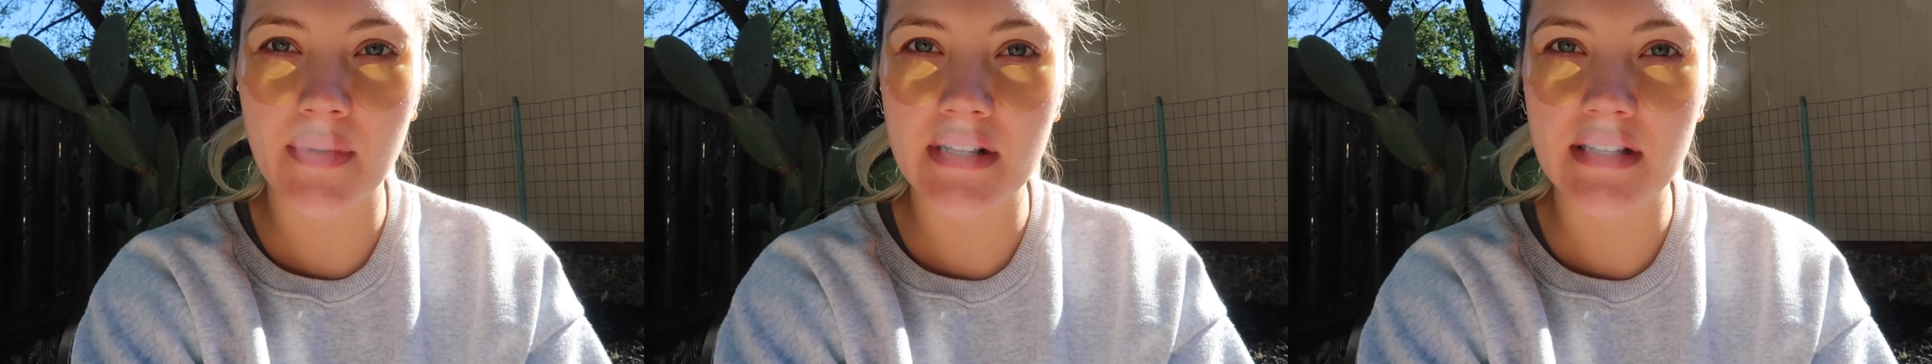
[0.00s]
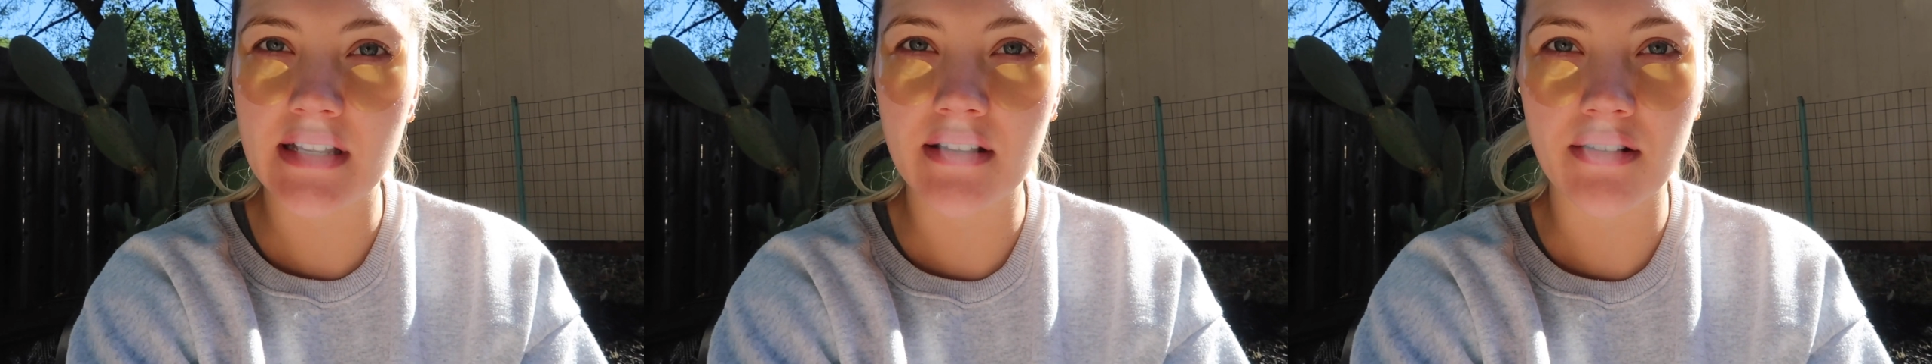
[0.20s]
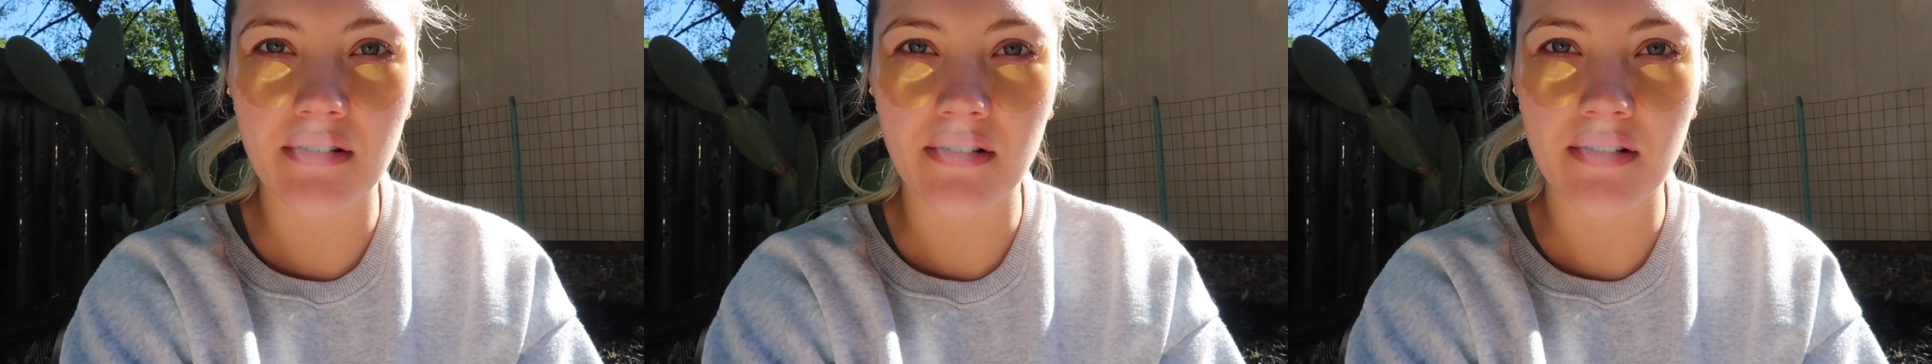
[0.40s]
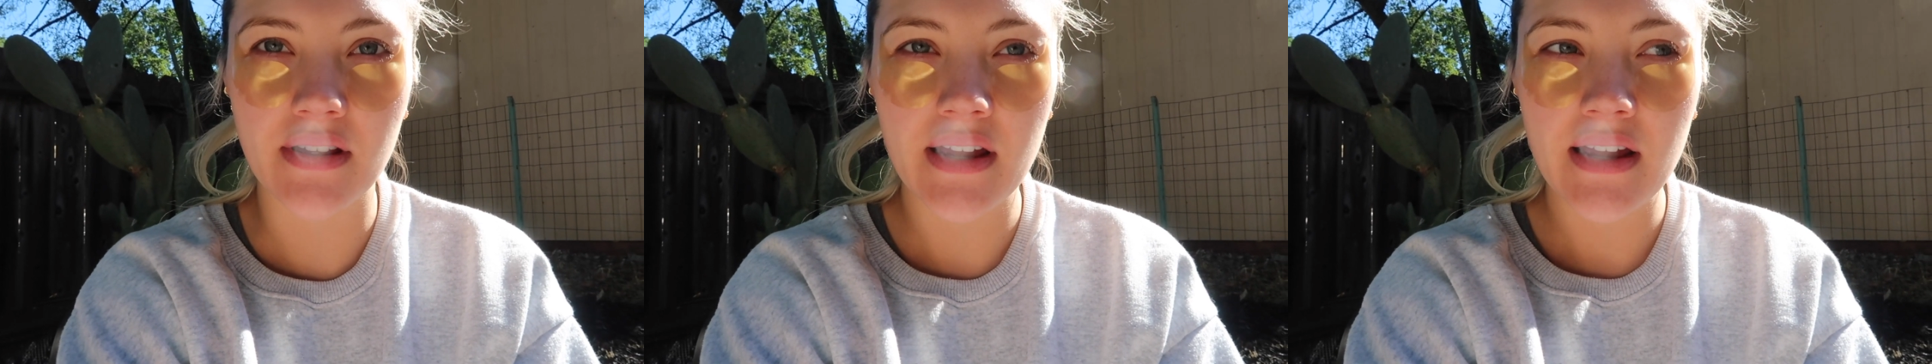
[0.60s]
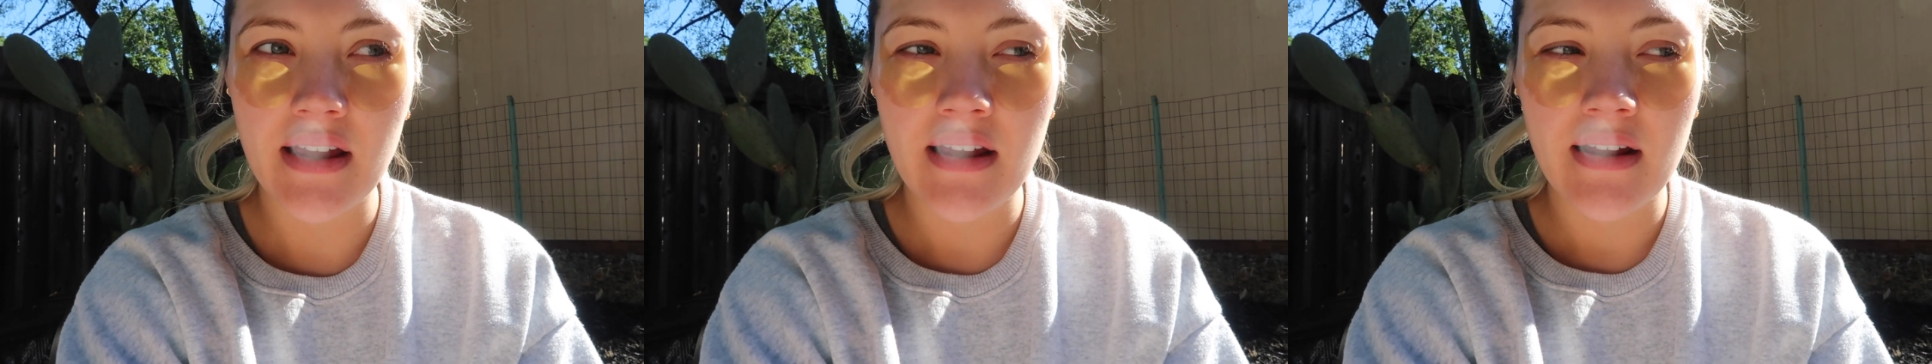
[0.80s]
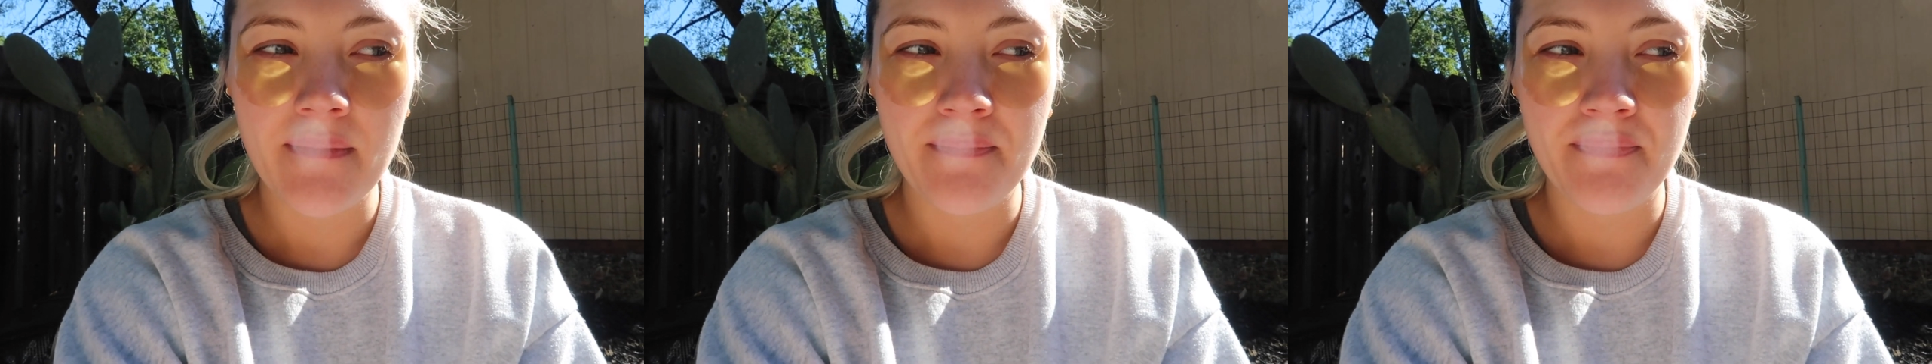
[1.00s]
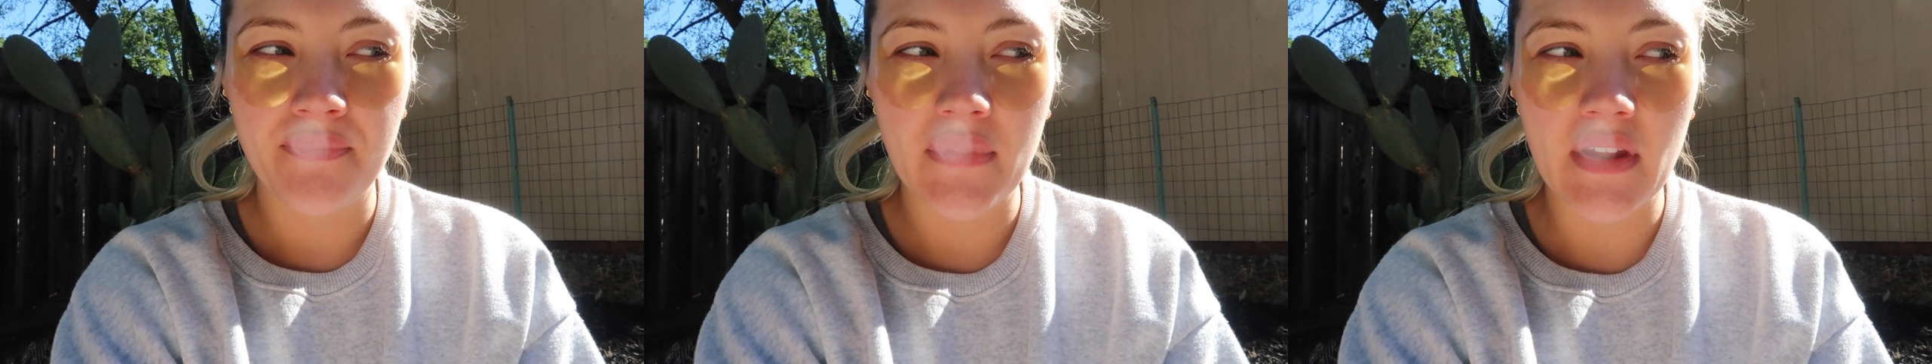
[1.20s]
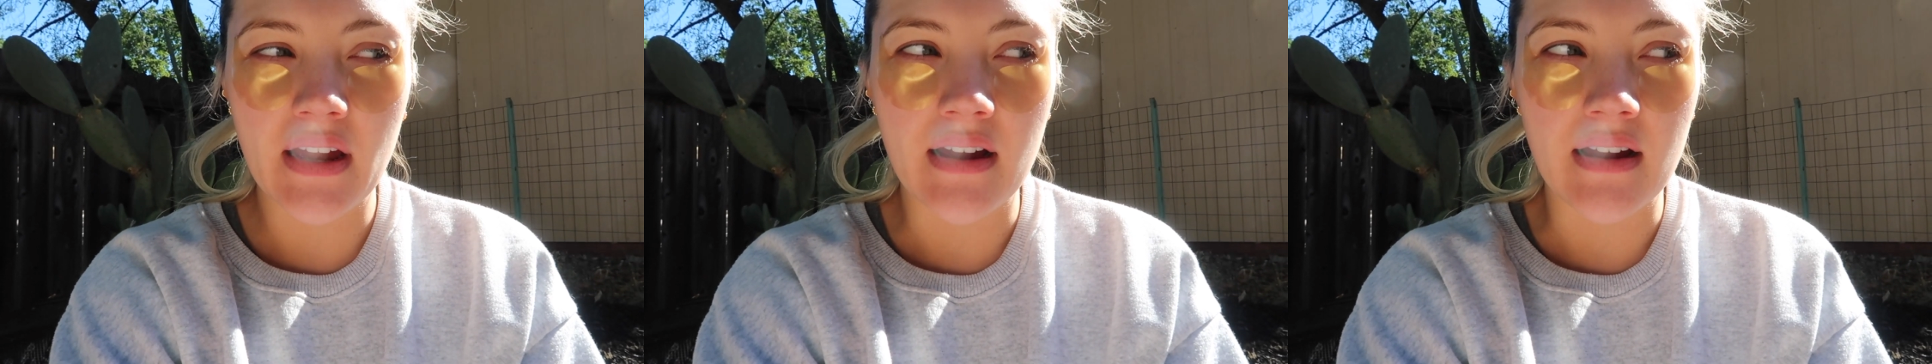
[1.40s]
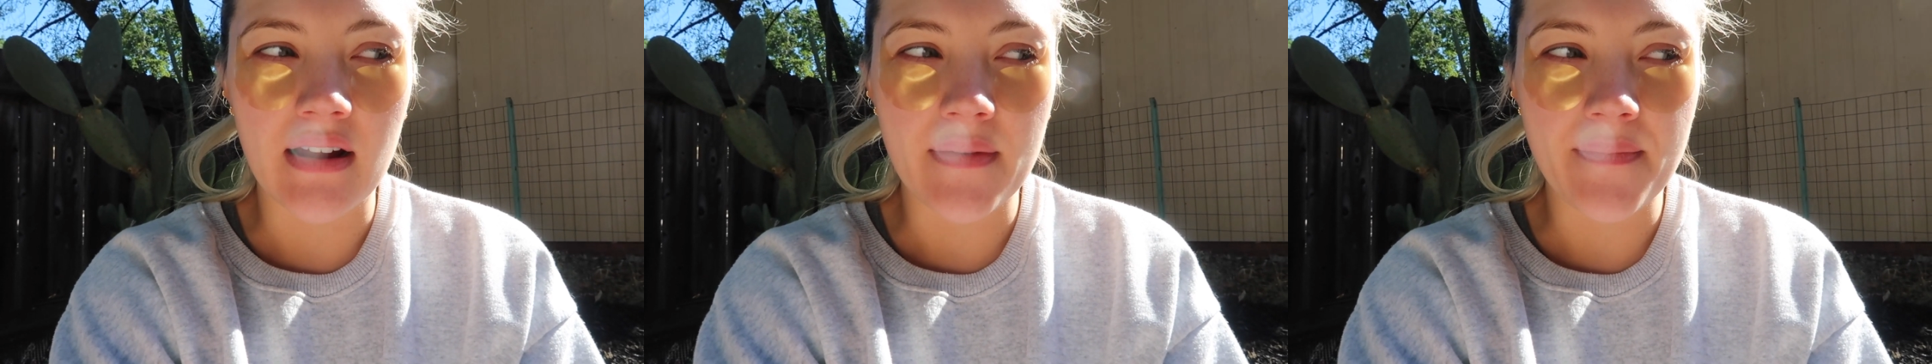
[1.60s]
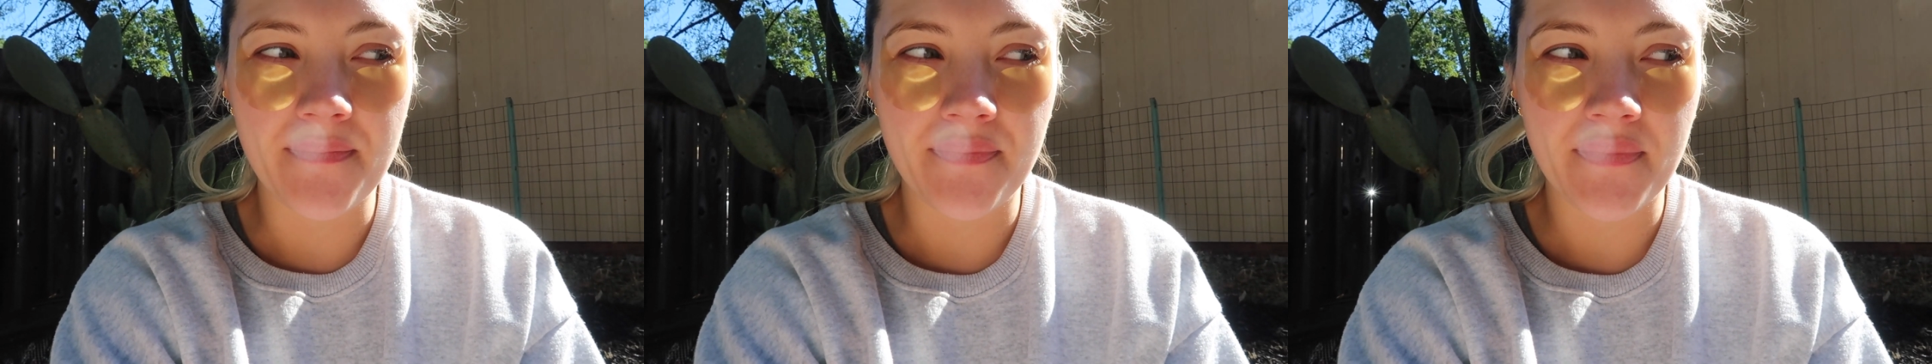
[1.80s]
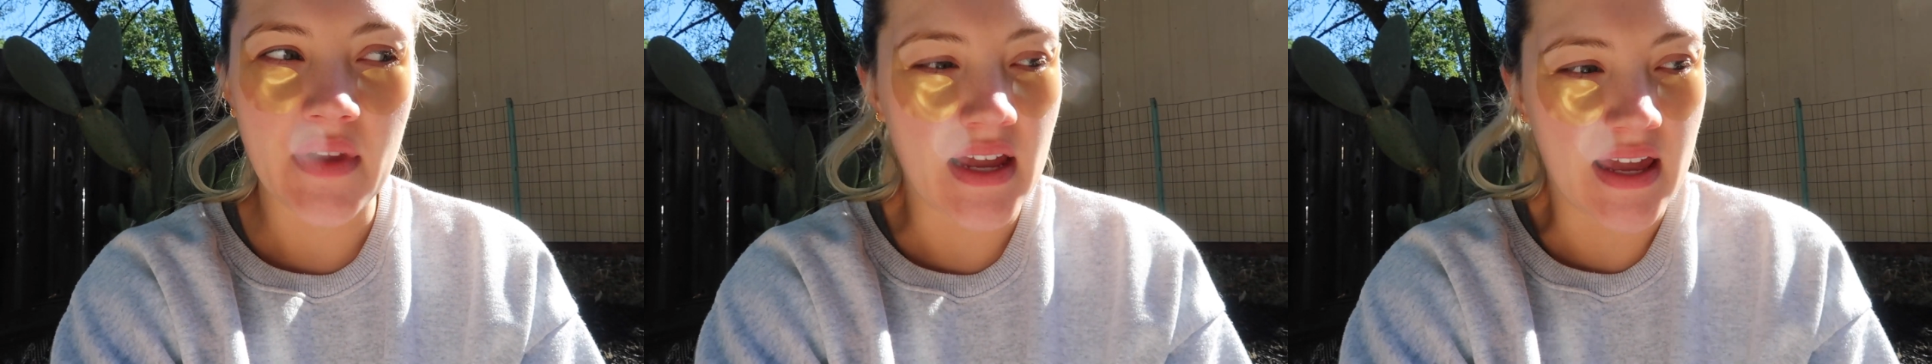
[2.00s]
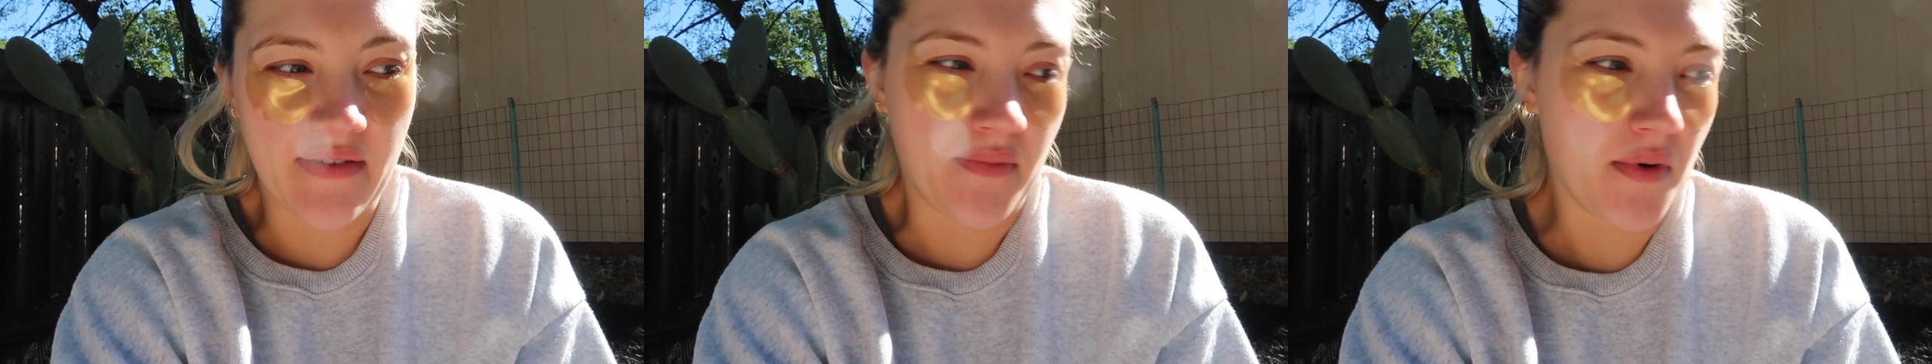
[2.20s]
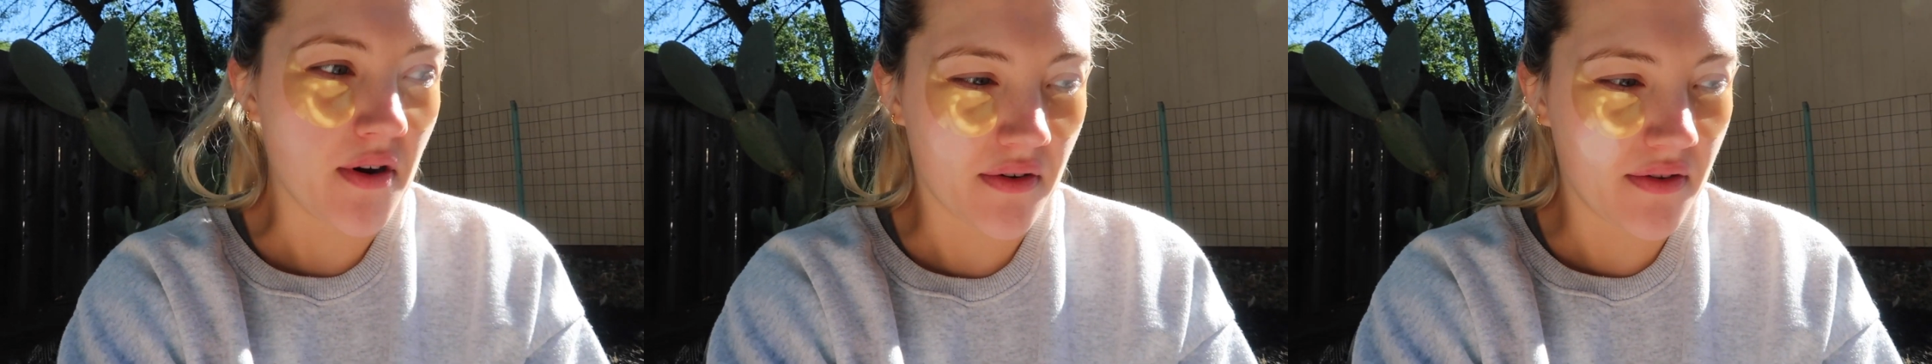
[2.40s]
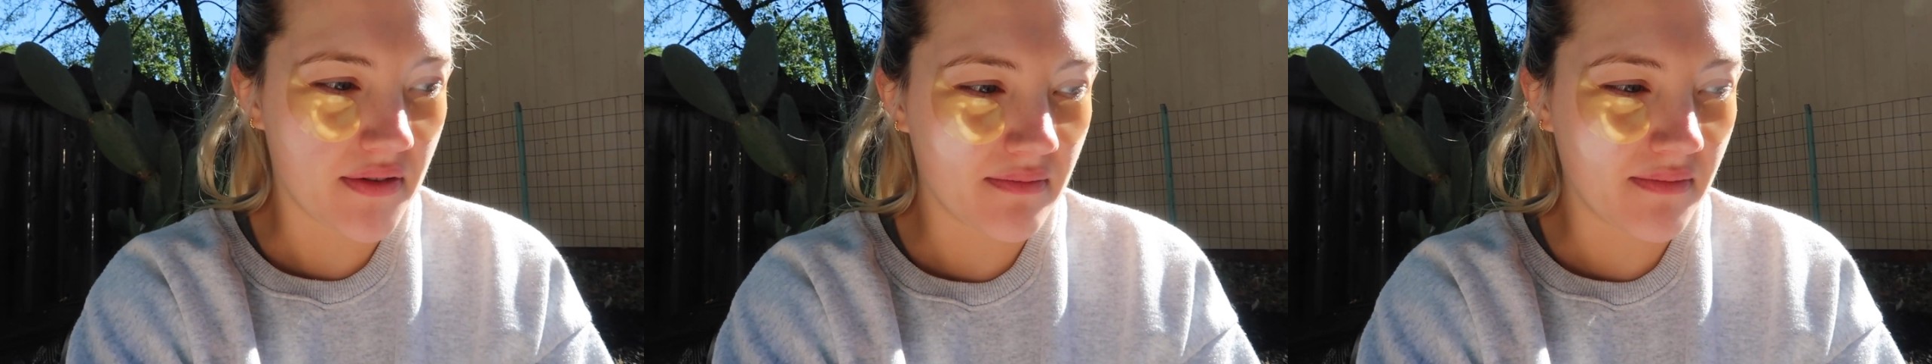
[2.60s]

until um, I give birth,